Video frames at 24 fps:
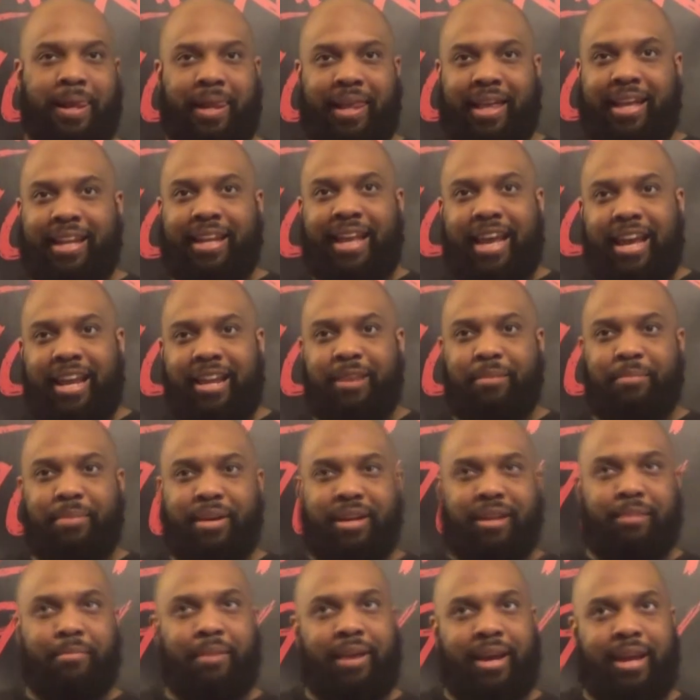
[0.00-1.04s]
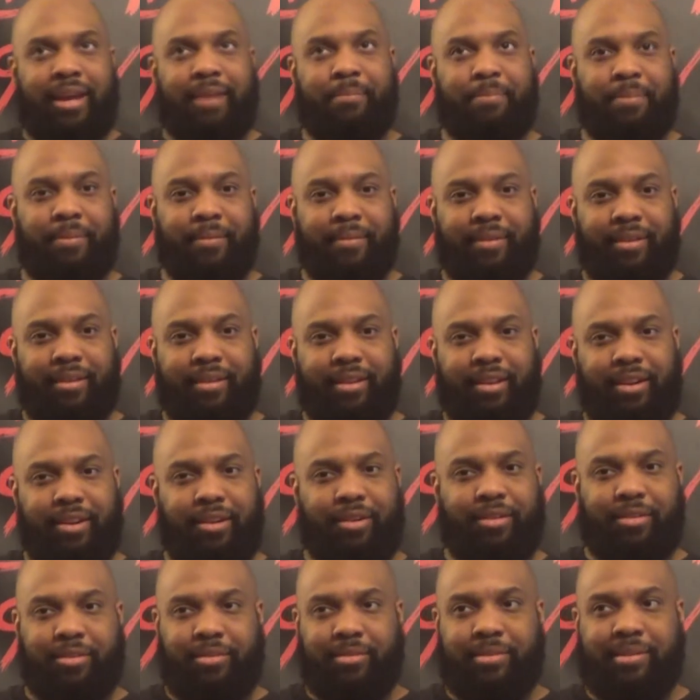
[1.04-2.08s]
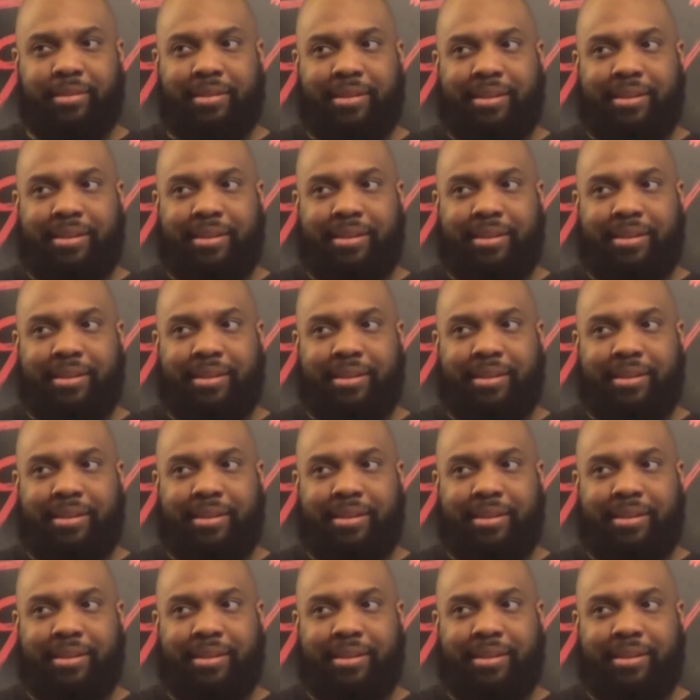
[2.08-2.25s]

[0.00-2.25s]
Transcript: and had him being the main, you know,